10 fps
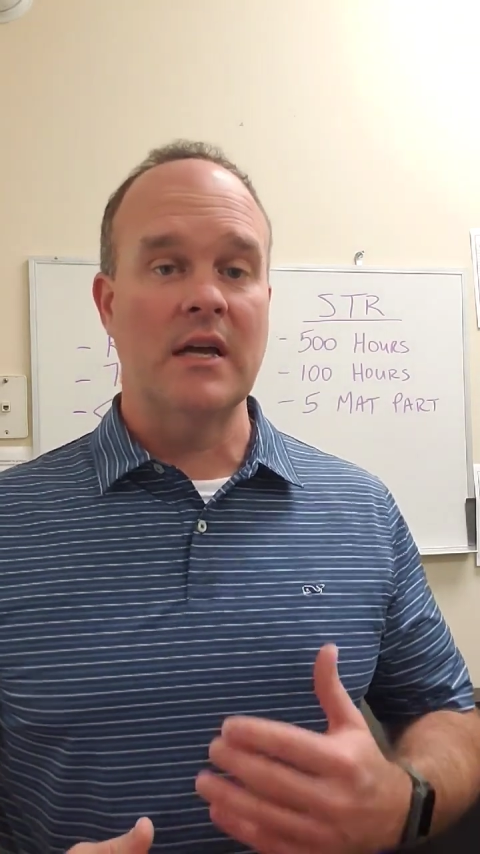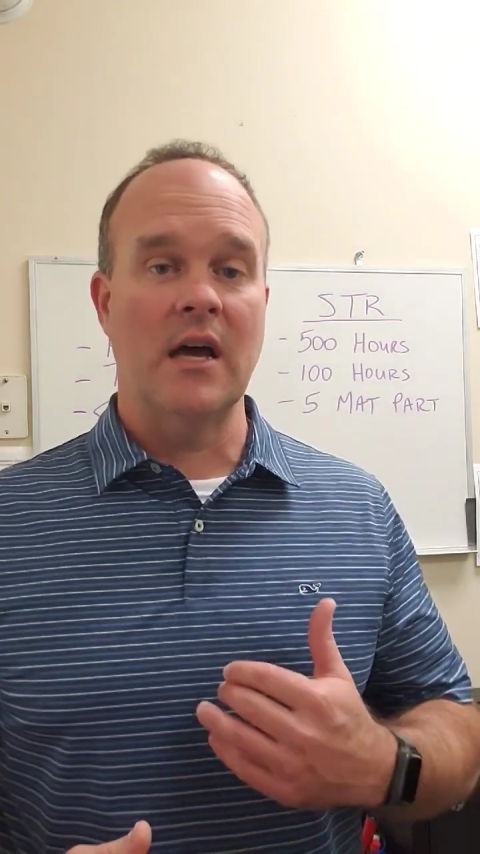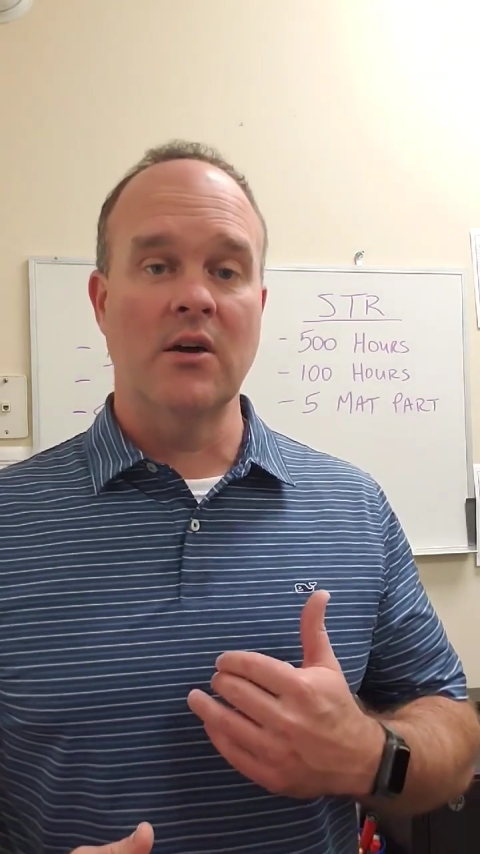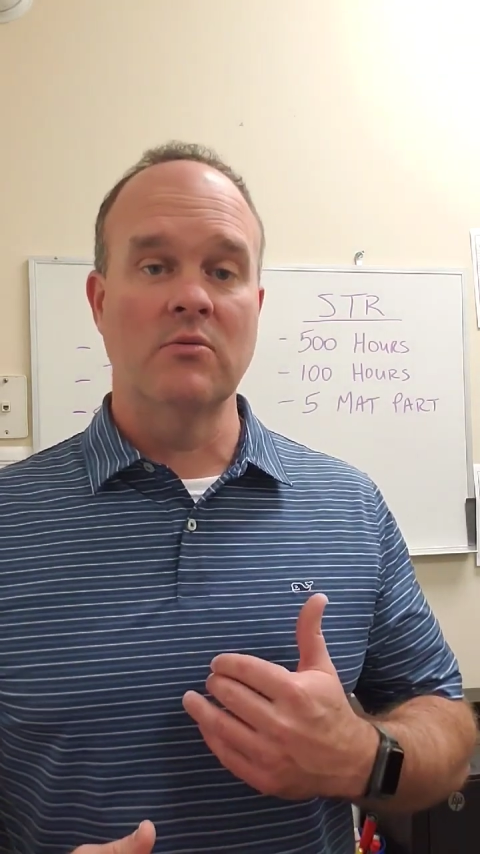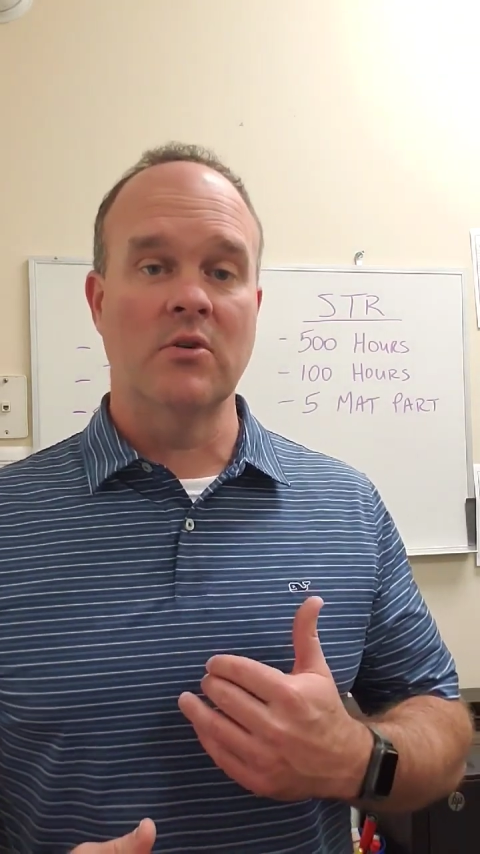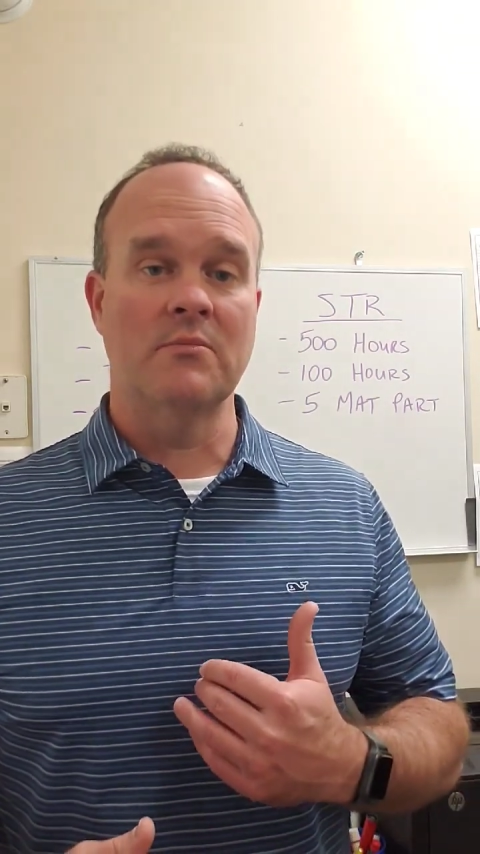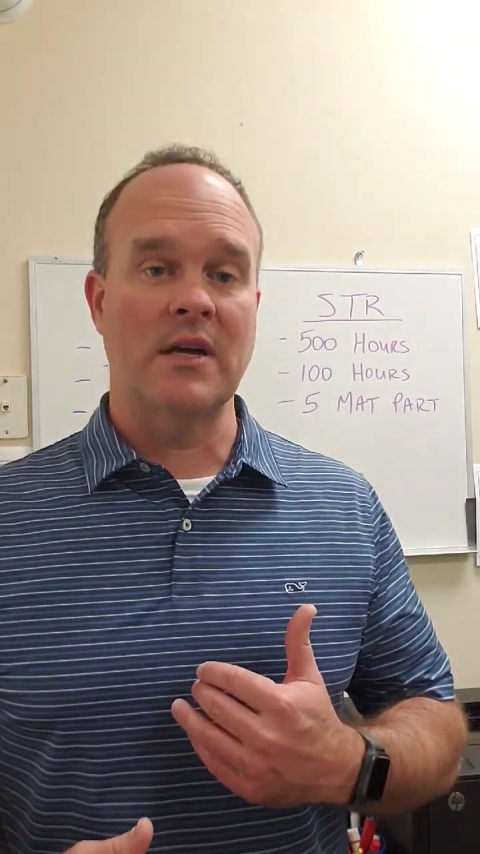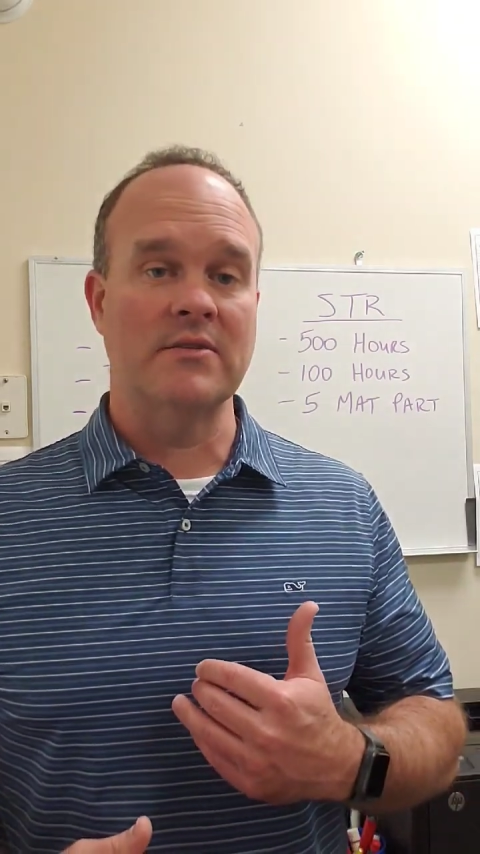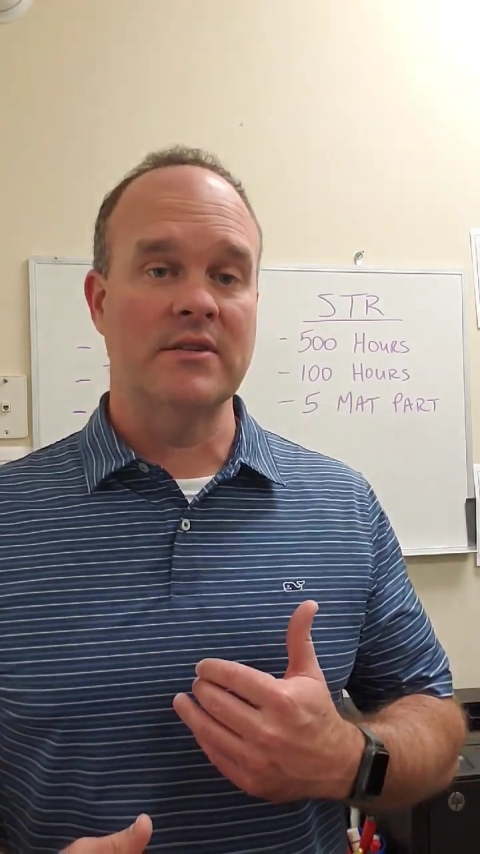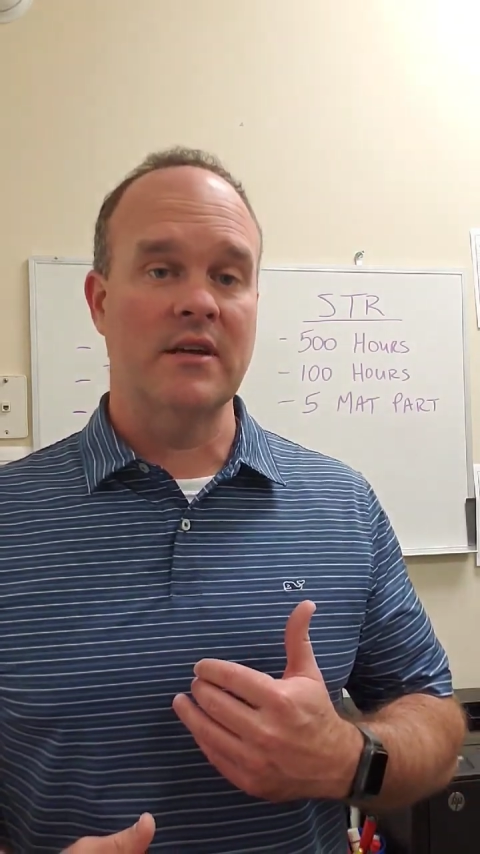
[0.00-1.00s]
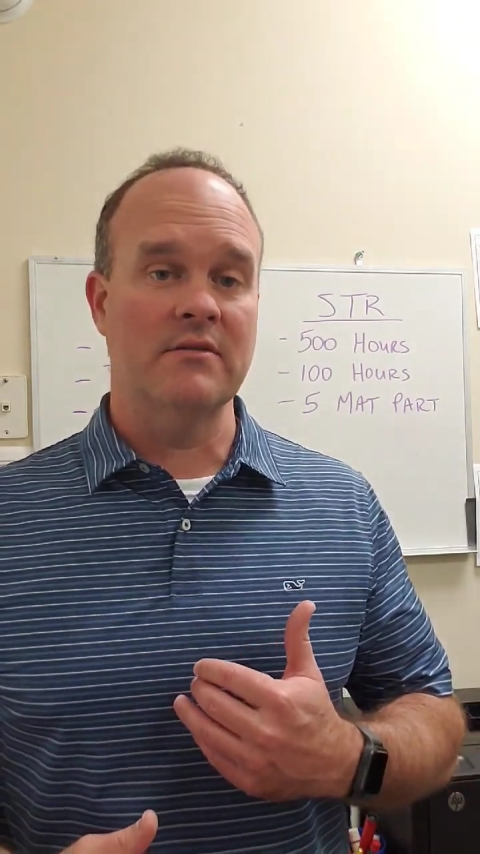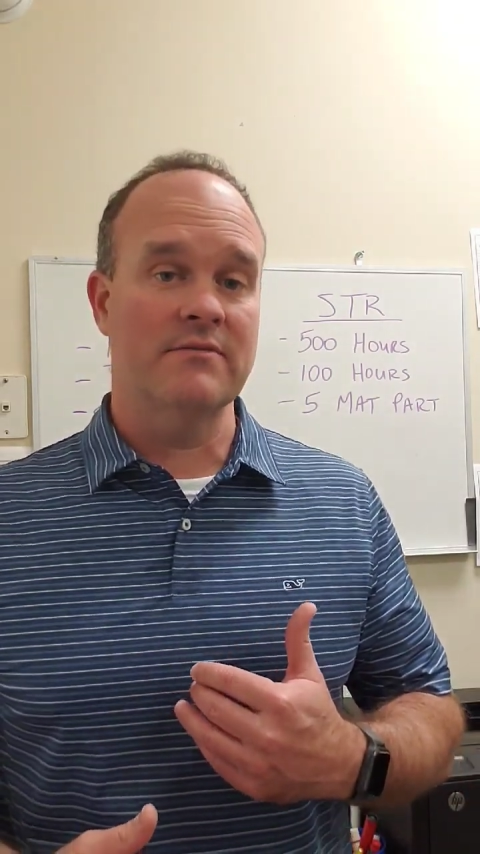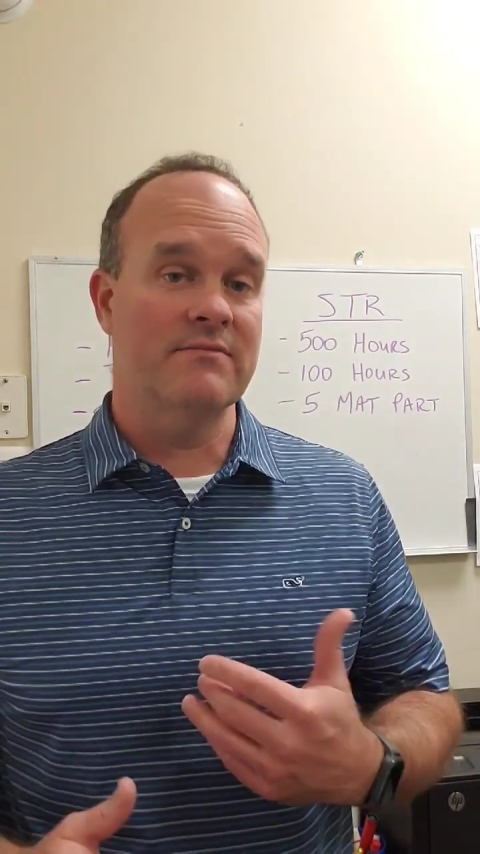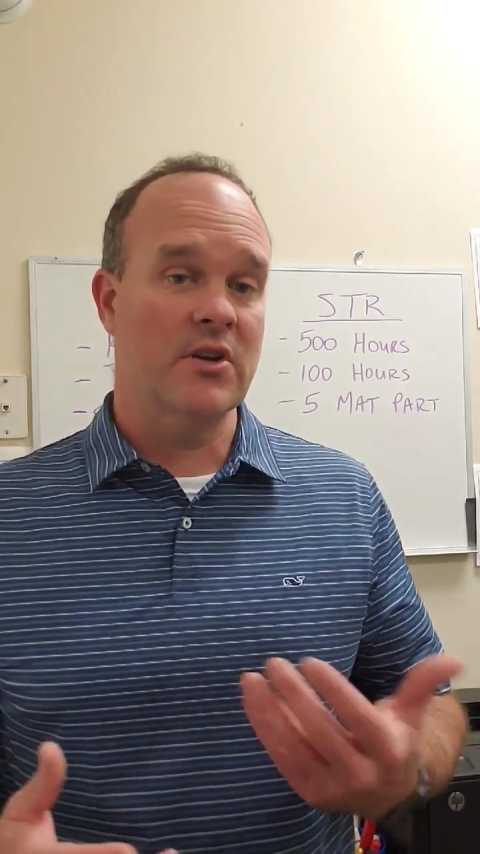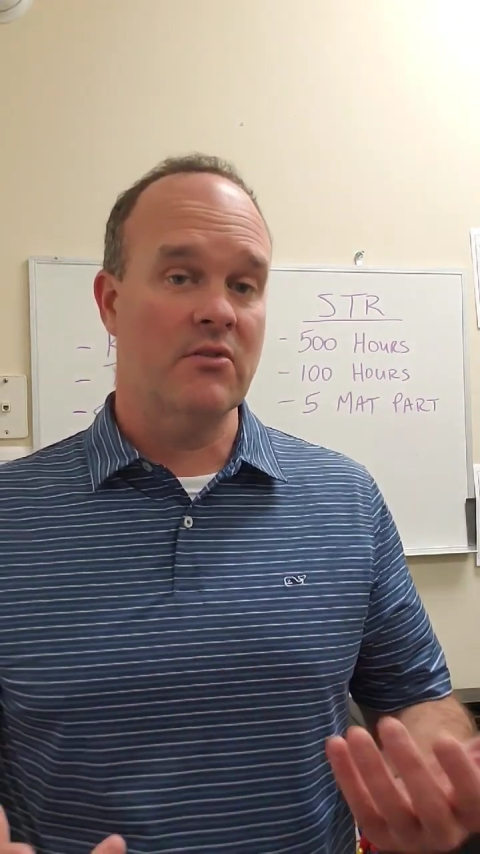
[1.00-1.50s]
I own one myself.
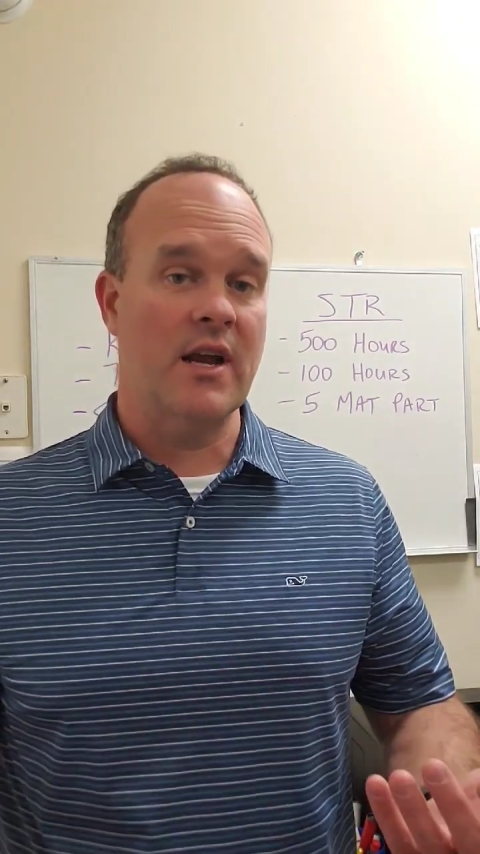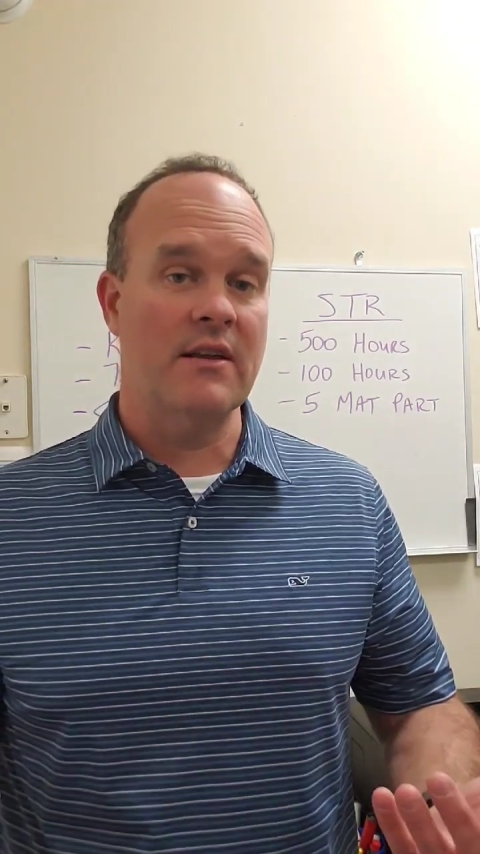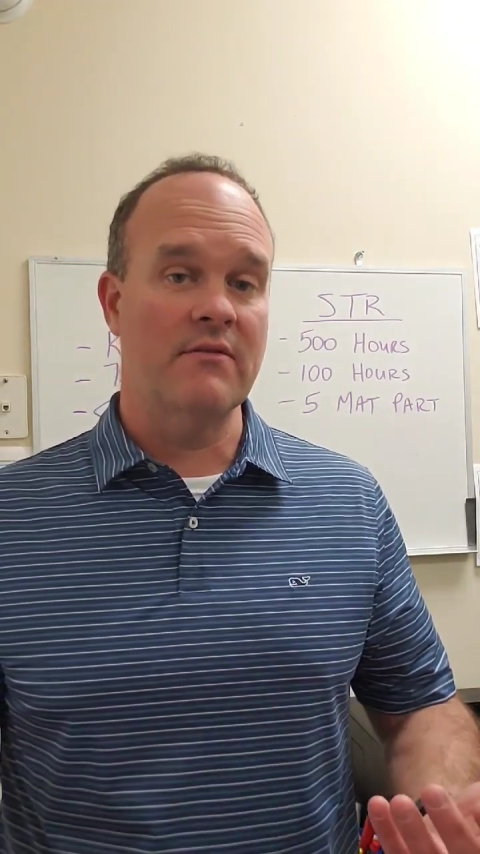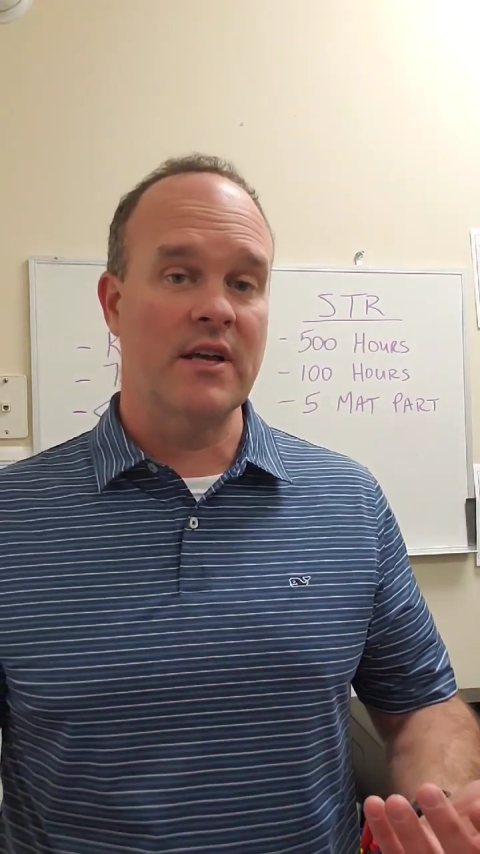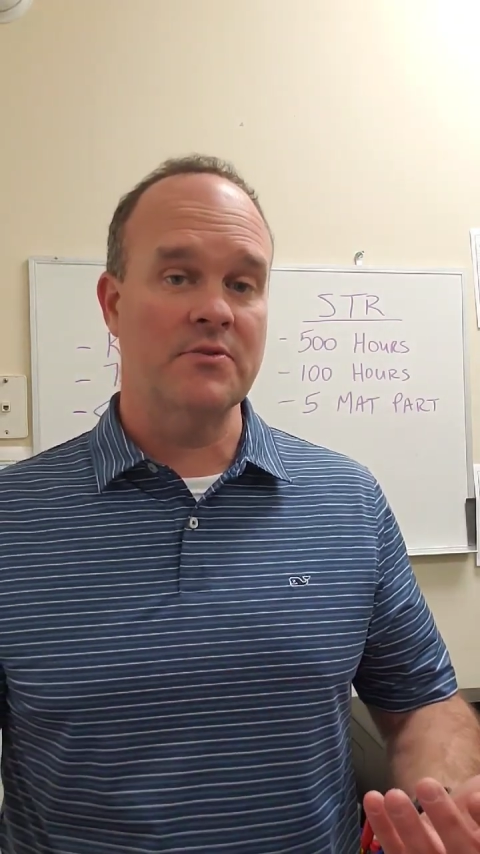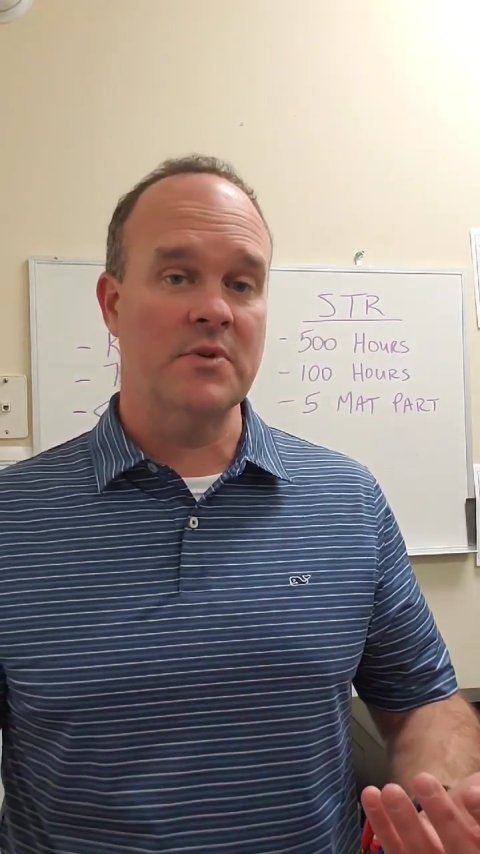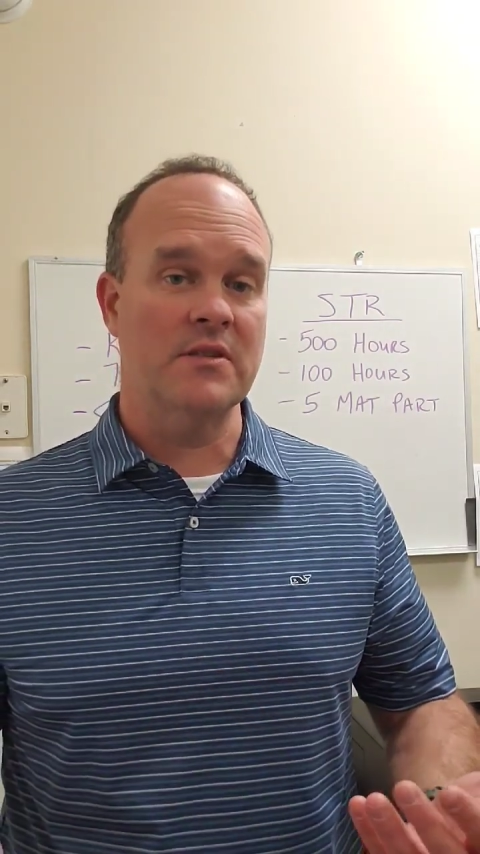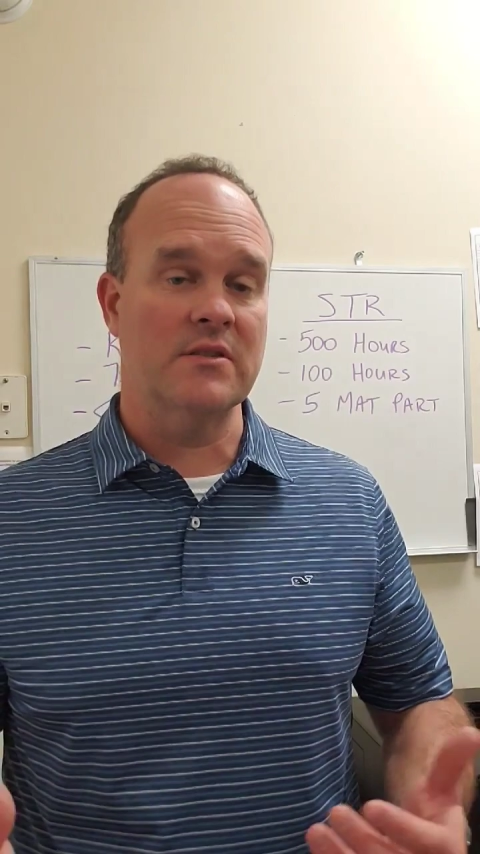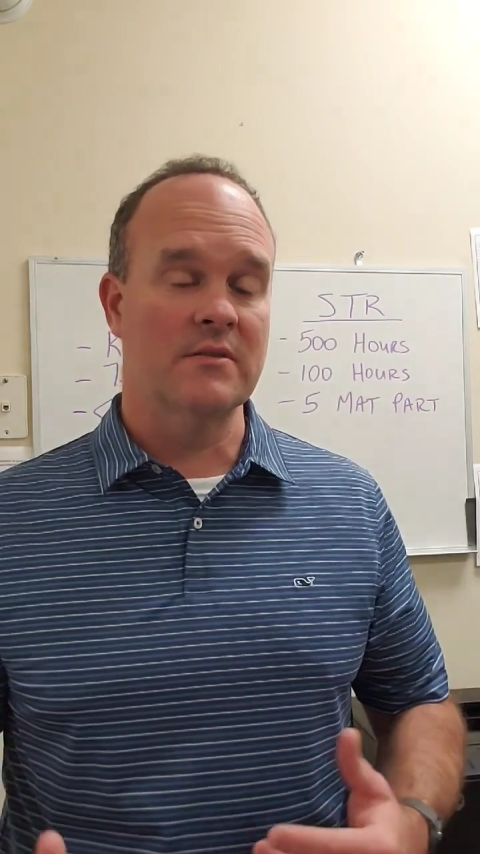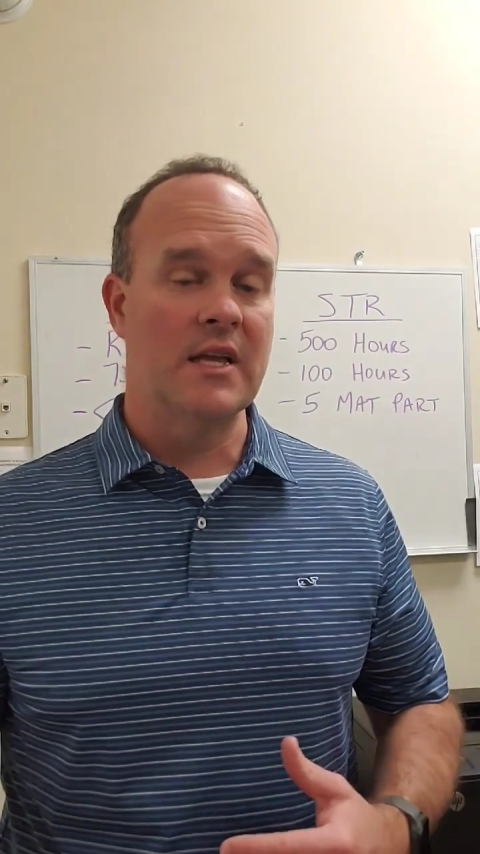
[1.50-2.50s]
They're great investments.